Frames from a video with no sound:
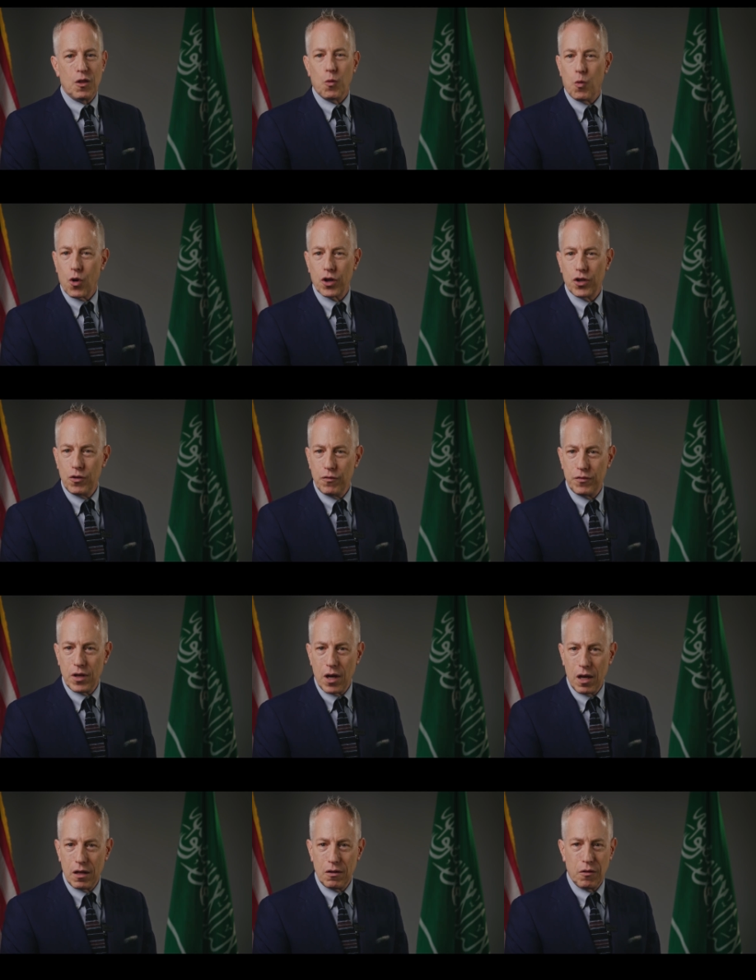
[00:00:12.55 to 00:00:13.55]
The work you've
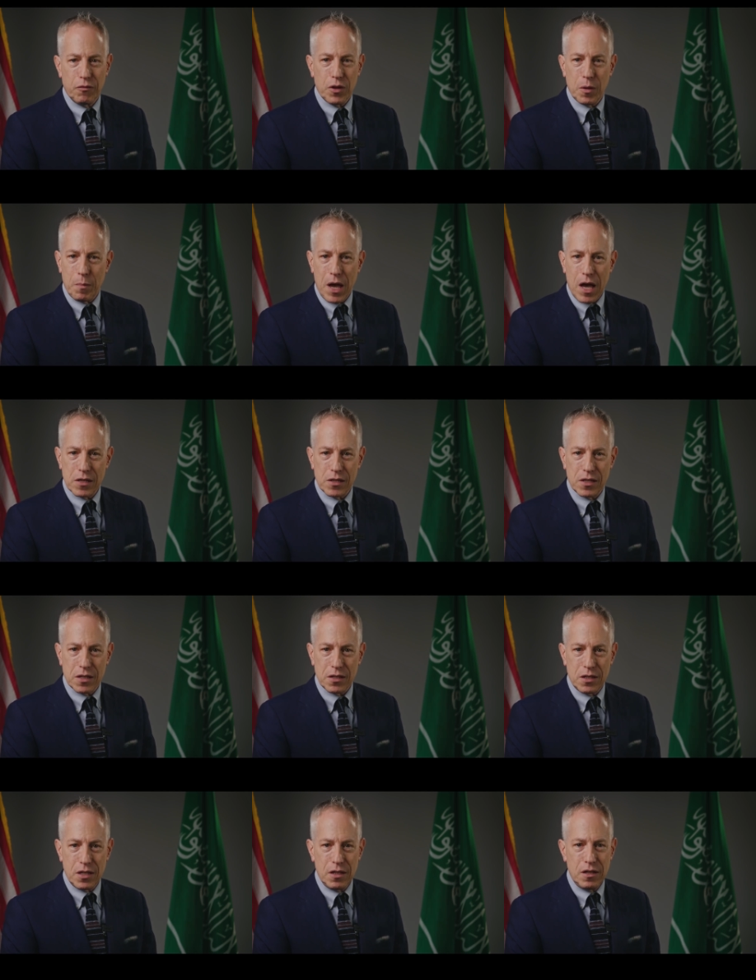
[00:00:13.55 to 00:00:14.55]
done over the past
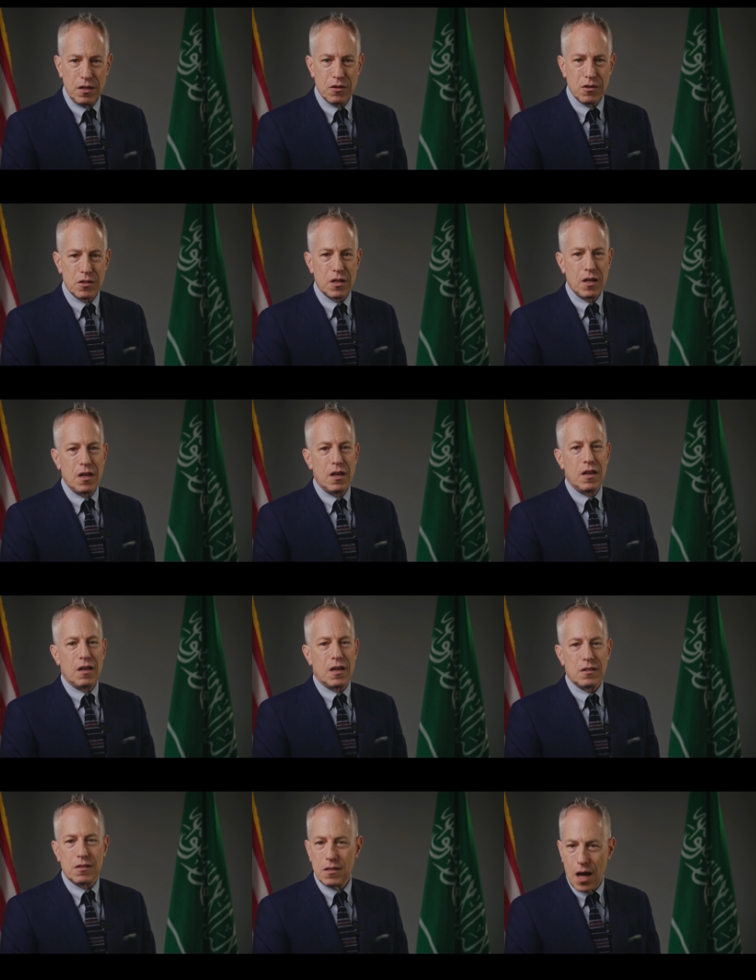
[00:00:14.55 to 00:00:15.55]
16 years
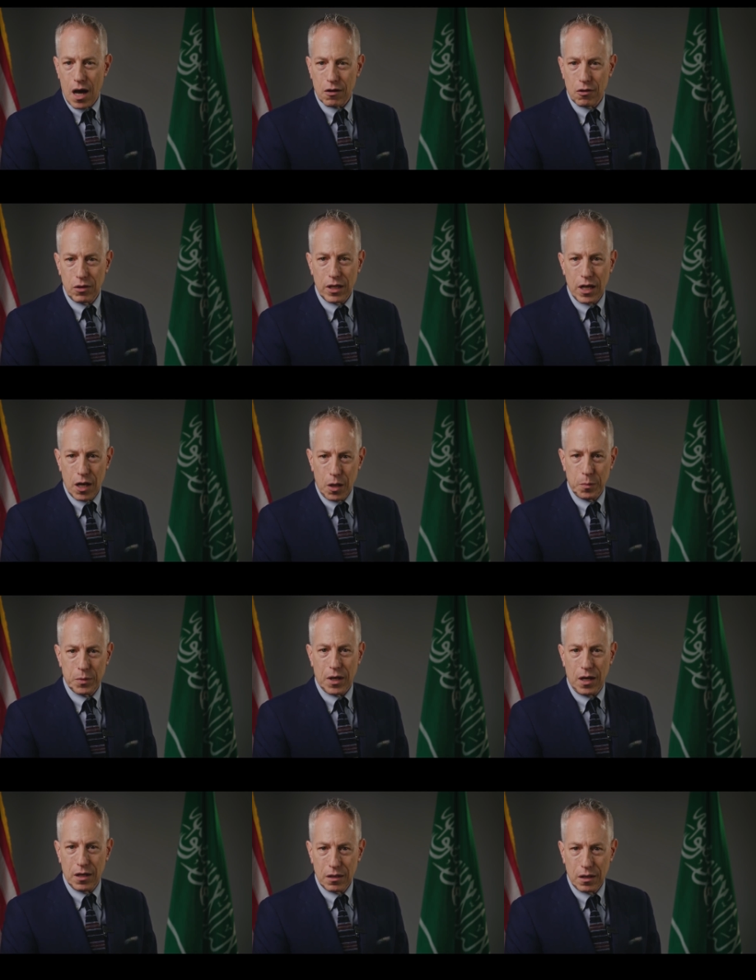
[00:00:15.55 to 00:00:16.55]
has not only helped
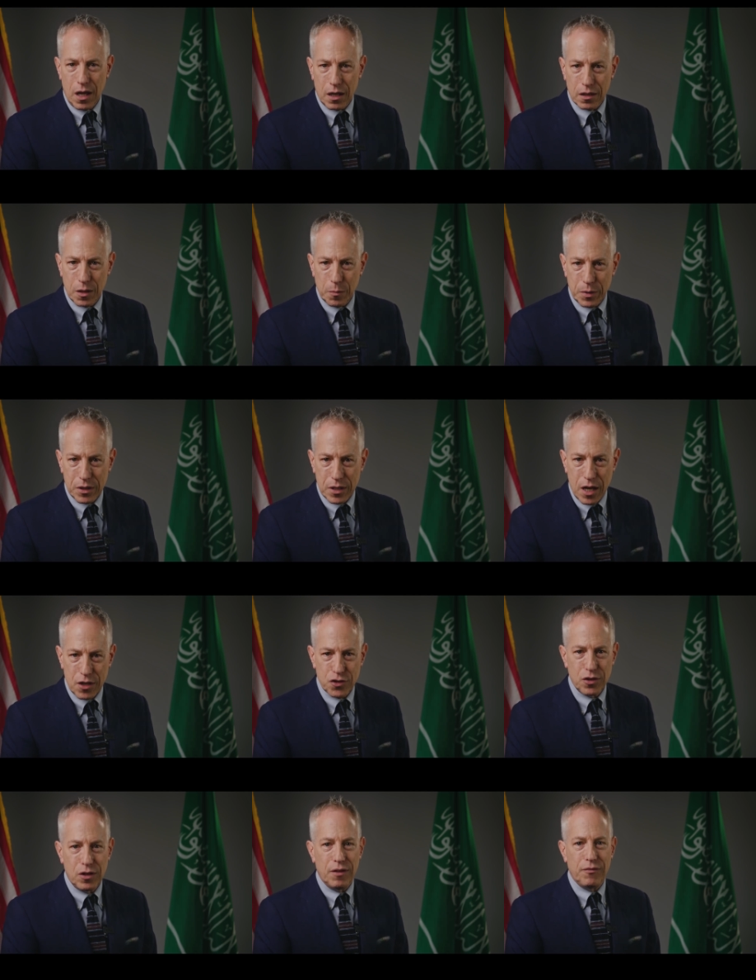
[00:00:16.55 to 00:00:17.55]
unlock the
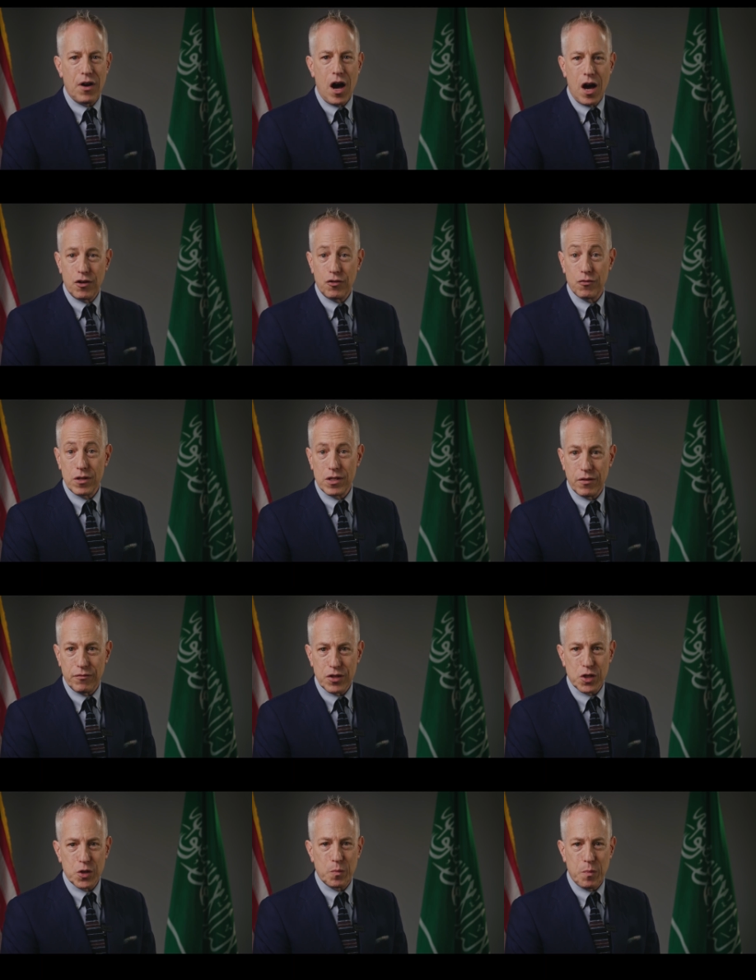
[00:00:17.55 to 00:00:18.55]
potential of hundreds of
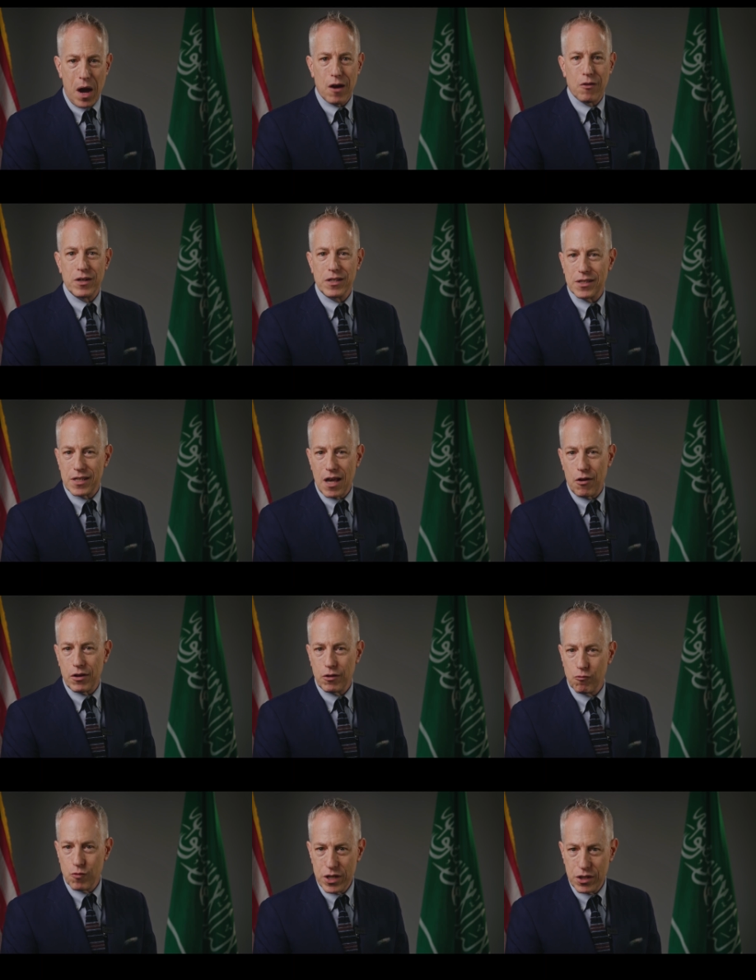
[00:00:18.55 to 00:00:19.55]
inspiring
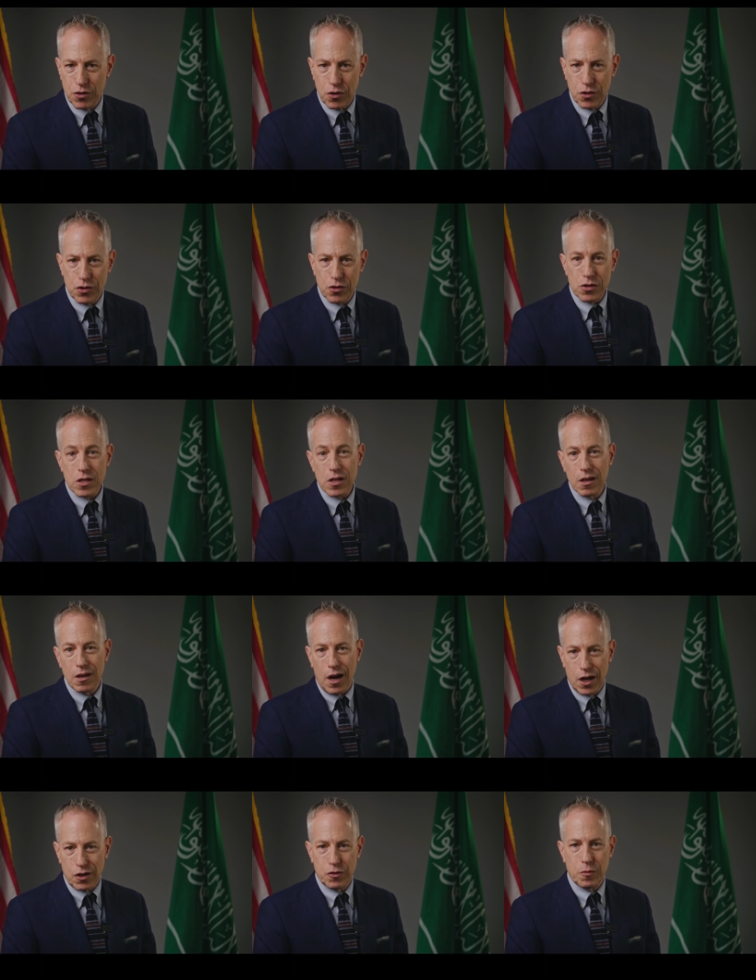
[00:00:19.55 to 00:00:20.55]
Saudi researchers,
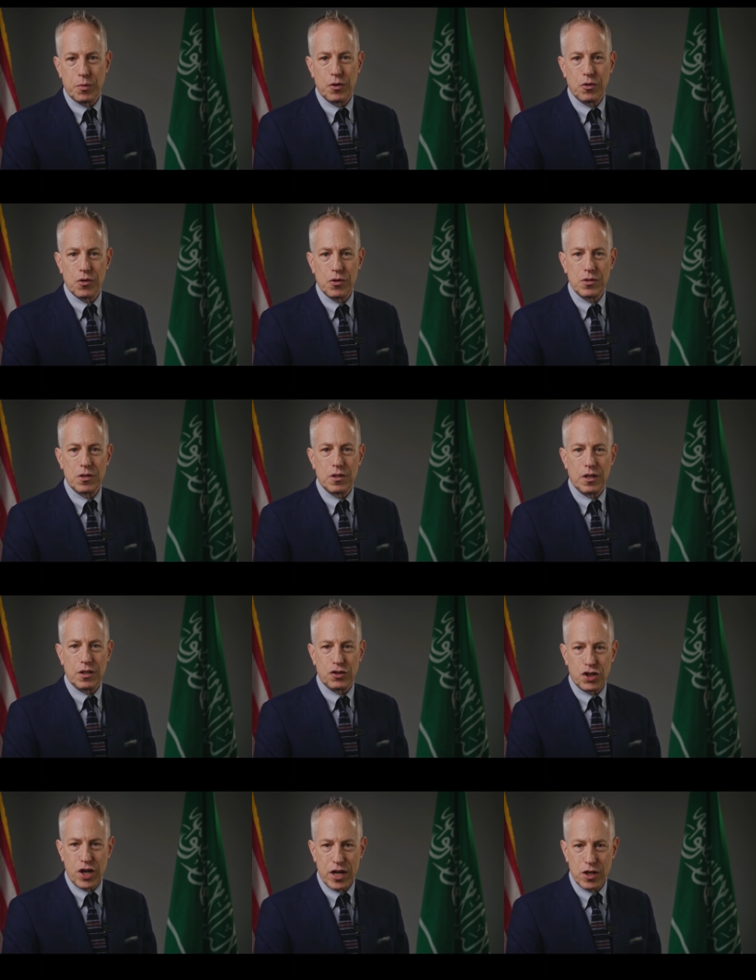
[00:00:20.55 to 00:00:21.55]
entrepreneurs,
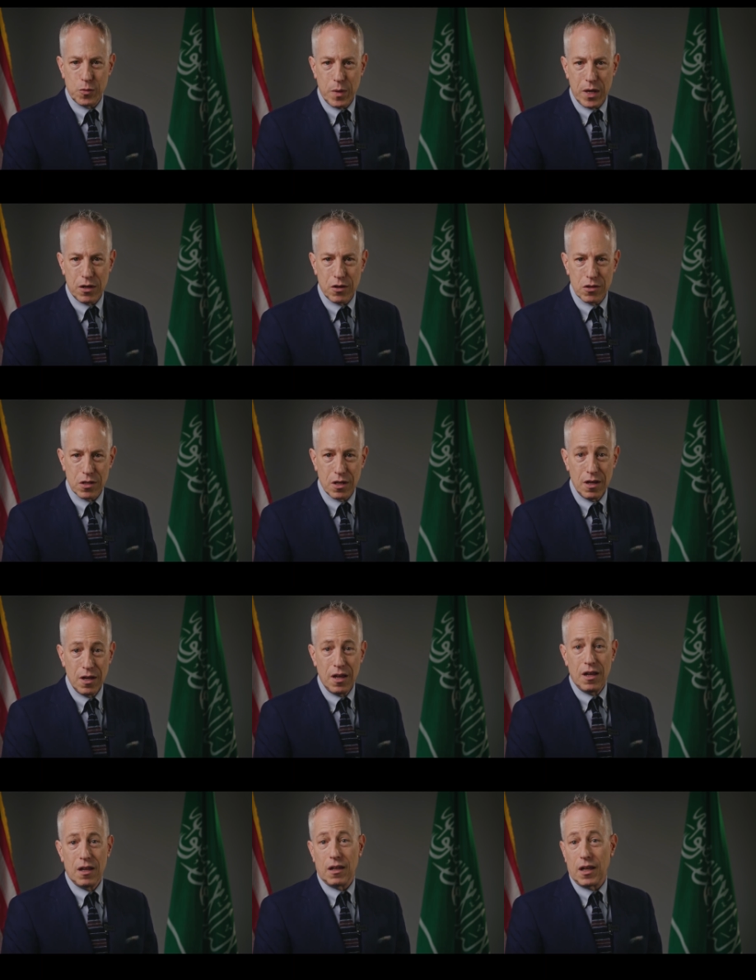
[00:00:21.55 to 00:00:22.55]
and changemakers
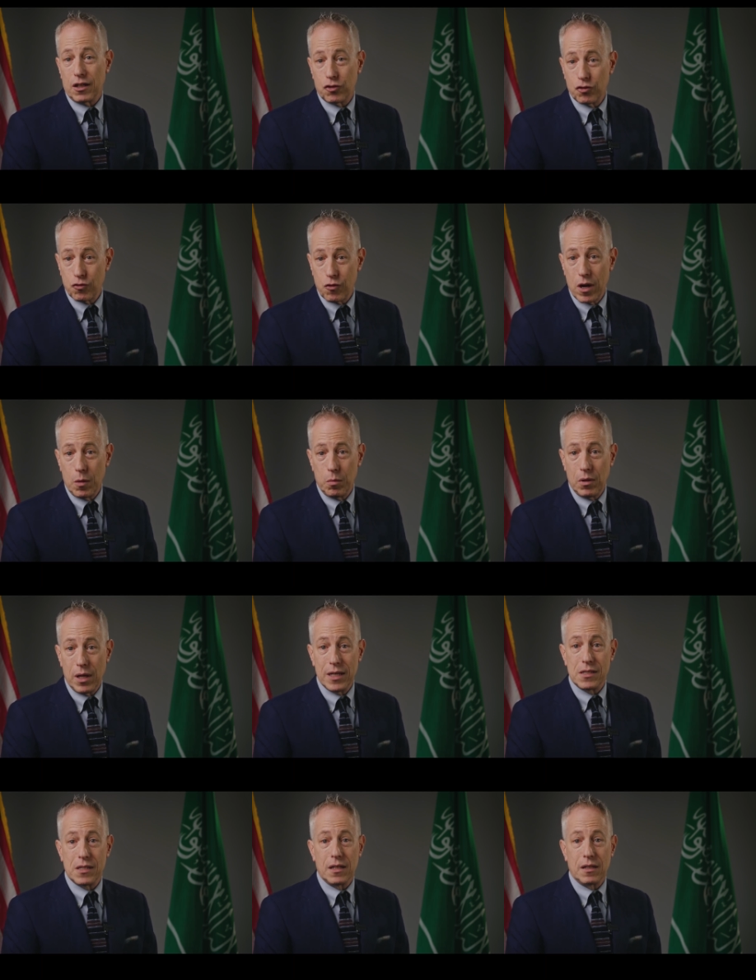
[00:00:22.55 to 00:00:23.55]
like
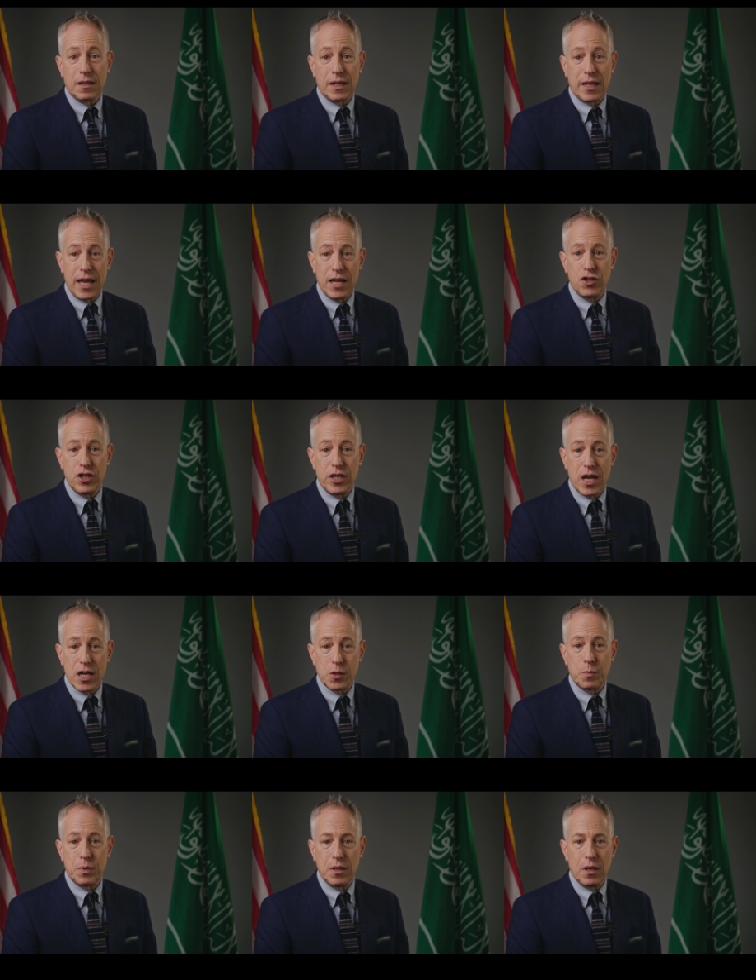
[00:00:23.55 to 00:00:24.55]
trailblazing
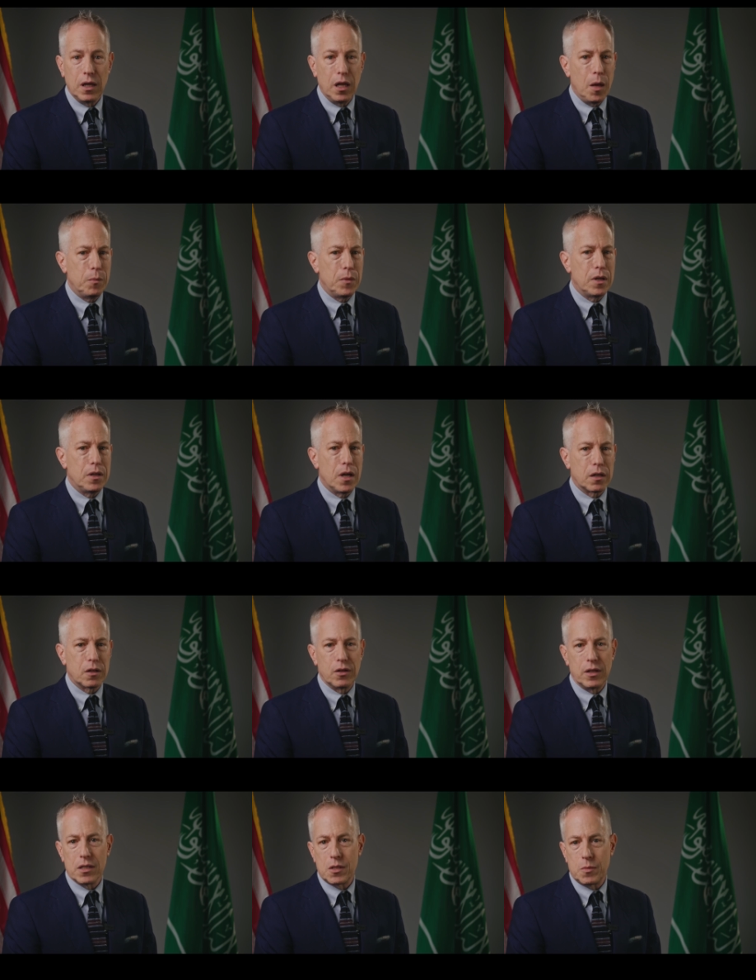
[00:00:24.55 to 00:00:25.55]
KGSP alumna
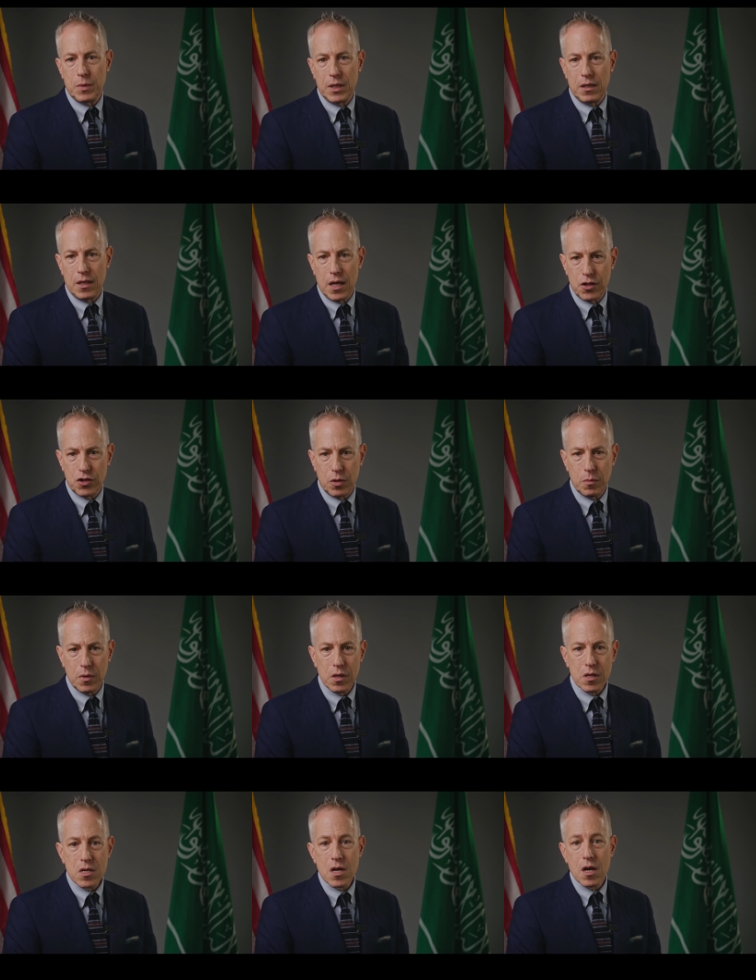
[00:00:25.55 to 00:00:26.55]
Dr. Yasmin Nejm,